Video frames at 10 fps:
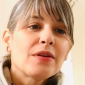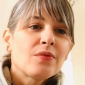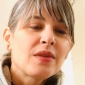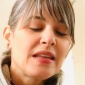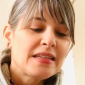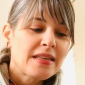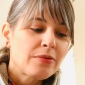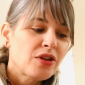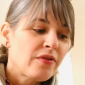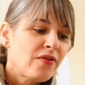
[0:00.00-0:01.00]
With the
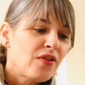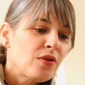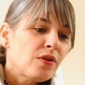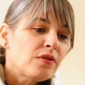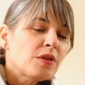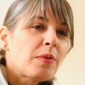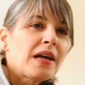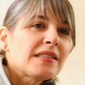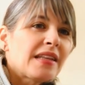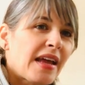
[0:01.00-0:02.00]
exception of a few little
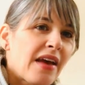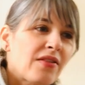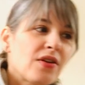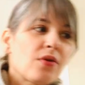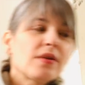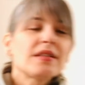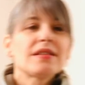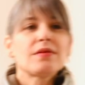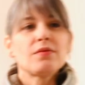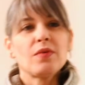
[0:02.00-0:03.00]
spots that I haven't
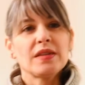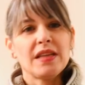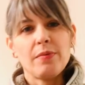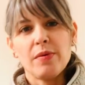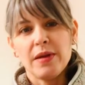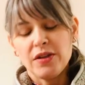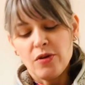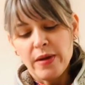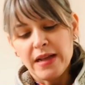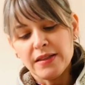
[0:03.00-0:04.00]
noticed once I put my toe
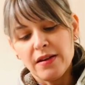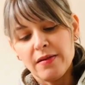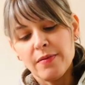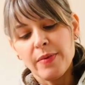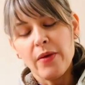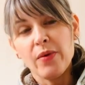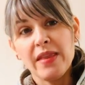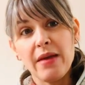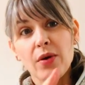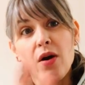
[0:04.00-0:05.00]
pads on. But when
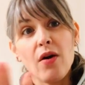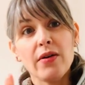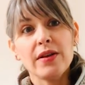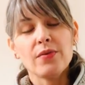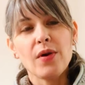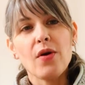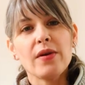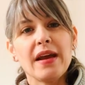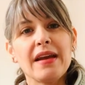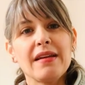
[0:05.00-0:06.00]
they were all in a row and
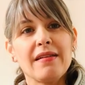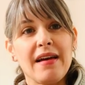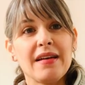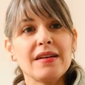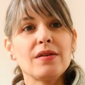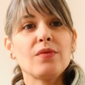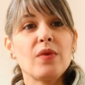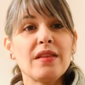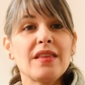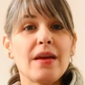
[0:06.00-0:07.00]
I had a
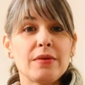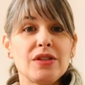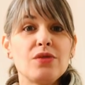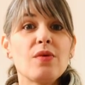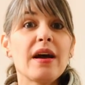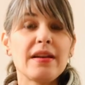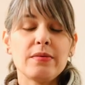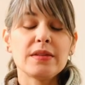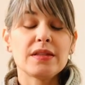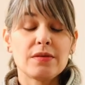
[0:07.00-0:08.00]
width that was too wide, it
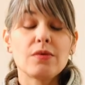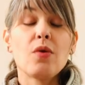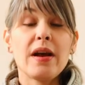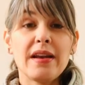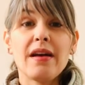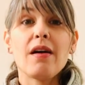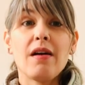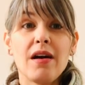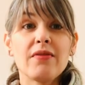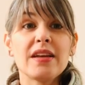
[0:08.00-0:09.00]
was quite
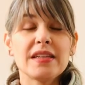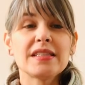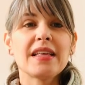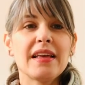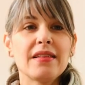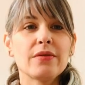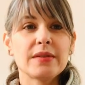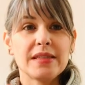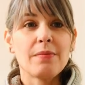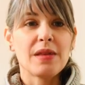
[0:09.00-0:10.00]
obvious that there
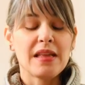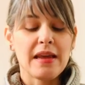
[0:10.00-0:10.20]
was something